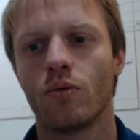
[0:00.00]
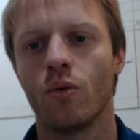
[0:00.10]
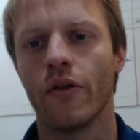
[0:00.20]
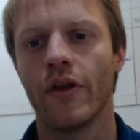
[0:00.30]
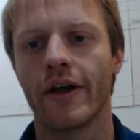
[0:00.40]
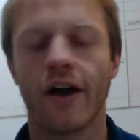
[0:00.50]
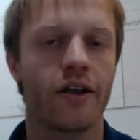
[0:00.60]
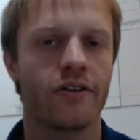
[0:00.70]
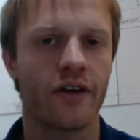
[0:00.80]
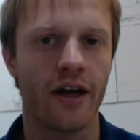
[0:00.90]
when they
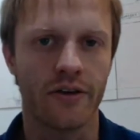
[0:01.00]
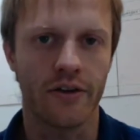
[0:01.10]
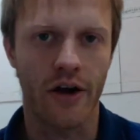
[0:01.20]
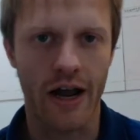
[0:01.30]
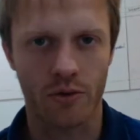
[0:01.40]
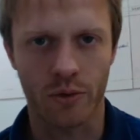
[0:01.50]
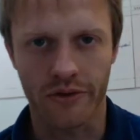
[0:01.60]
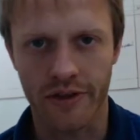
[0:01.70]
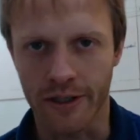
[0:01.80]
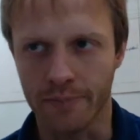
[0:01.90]
got assigned to their actual
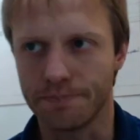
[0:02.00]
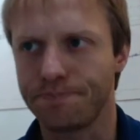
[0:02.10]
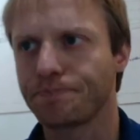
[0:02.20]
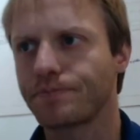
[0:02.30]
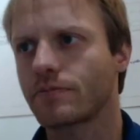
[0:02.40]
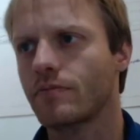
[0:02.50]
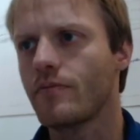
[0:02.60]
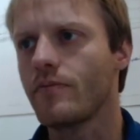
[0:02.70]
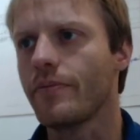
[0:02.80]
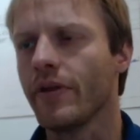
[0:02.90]
team.
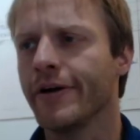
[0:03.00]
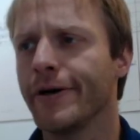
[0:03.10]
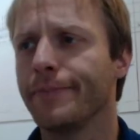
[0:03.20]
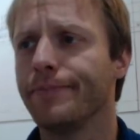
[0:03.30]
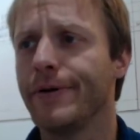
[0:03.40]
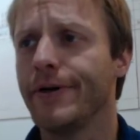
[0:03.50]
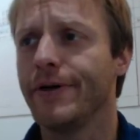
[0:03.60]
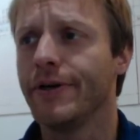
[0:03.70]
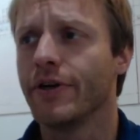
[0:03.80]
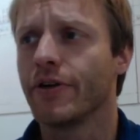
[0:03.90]
Um,
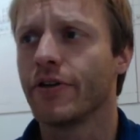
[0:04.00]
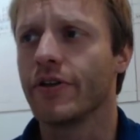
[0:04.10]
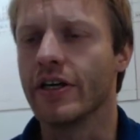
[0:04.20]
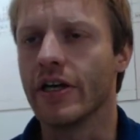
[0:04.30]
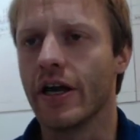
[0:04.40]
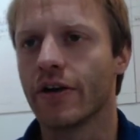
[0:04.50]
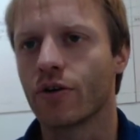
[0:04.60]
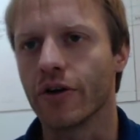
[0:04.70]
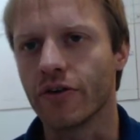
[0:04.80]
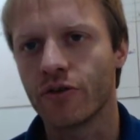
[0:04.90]
the
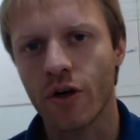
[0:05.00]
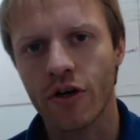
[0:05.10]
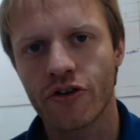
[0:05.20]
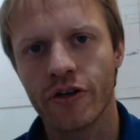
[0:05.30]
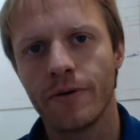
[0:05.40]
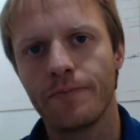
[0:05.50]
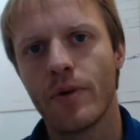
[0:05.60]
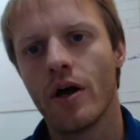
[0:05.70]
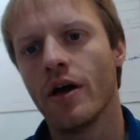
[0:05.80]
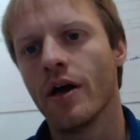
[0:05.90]
increased structure
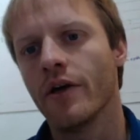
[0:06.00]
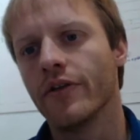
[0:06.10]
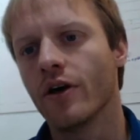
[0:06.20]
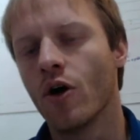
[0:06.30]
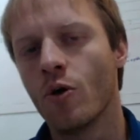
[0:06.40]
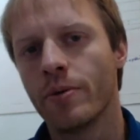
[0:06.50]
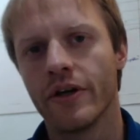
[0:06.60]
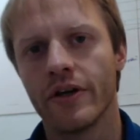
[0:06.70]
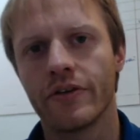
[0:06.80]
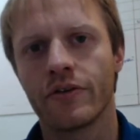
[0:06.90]
and the
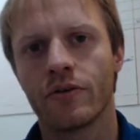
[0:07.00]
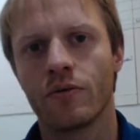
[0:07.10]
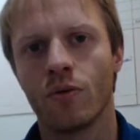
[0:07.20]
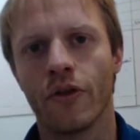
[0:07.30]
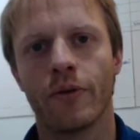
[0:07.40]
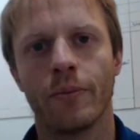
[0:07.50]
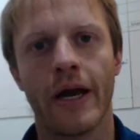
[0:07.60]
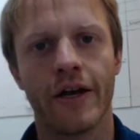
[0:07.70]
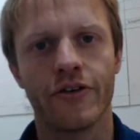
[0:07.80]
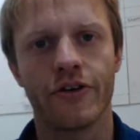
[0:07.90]
openness with the
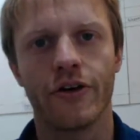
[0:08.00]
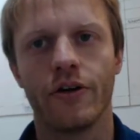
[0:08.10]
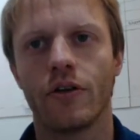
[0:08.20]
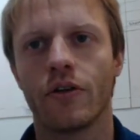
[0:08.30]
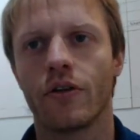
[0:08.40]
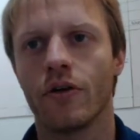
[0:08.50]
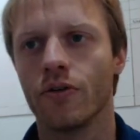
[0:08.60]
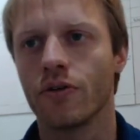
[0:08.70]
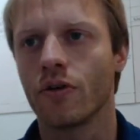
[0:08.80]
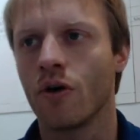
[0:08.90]
manager,
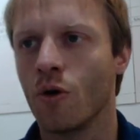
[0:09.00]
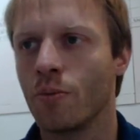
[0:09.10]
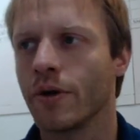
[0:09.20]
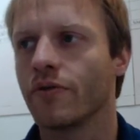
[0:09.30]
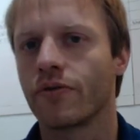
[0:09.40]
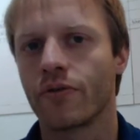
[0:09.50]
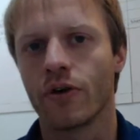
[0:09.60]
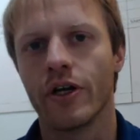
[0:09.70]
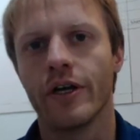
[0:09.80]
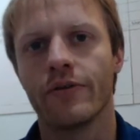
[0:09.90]
those open,
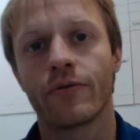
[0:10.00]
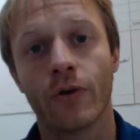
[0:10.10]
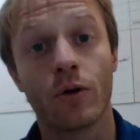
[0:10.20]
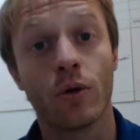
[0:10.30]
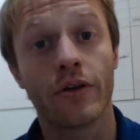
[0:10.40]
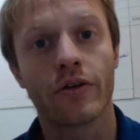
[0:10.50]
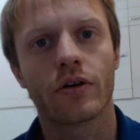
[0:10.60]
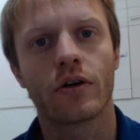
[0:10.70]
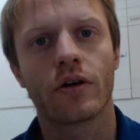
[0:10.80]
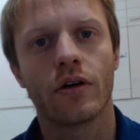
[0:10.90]
free, frequent
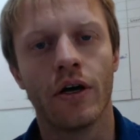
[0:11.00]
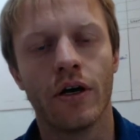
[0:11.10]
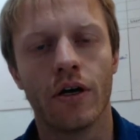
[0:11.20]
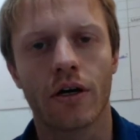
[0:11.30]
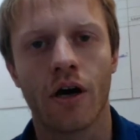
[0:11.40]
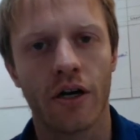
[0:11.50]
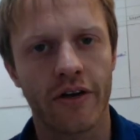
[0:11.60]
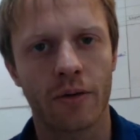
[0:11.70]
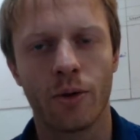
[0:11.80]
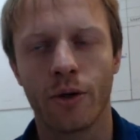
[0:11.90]
uh,
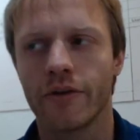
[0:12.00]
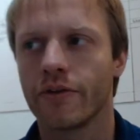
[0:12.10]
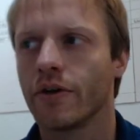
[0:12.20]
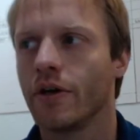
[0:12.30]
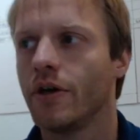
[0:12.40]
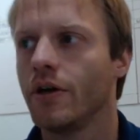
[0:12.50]
contact points,